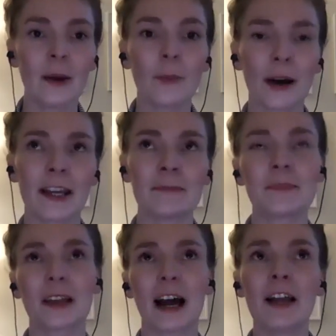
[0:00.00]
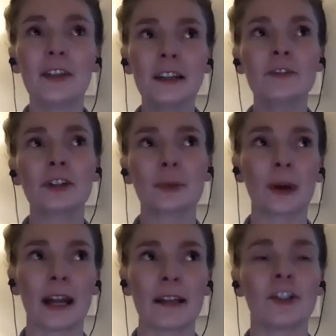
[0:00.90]
But I think of your
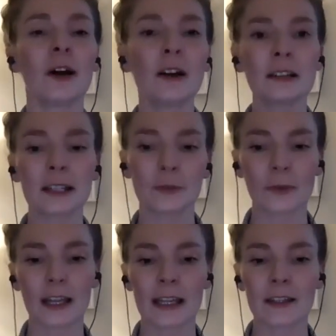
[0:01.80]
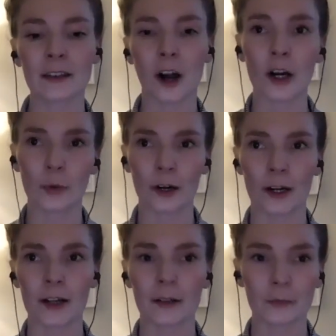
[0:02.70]
brand, you know how like in our
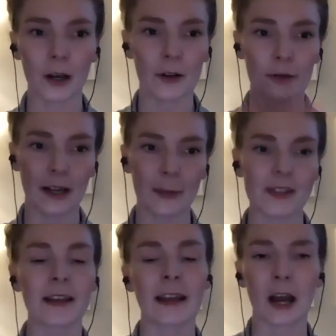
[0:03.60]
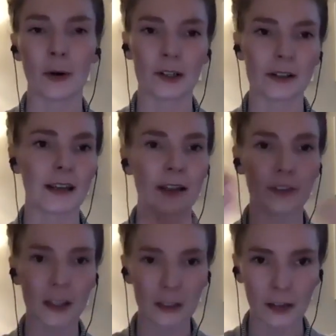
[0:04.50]
work, I'm saying our, because I
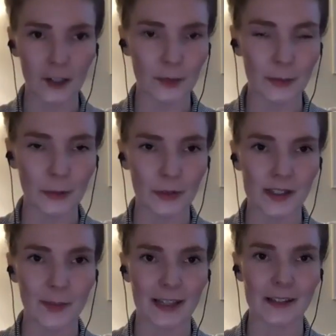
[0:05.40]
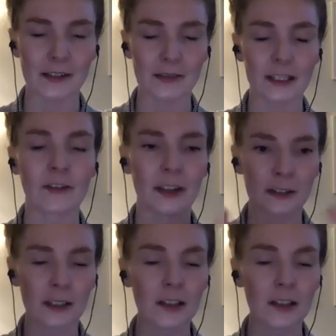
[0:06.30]
think a lot of people in this space, given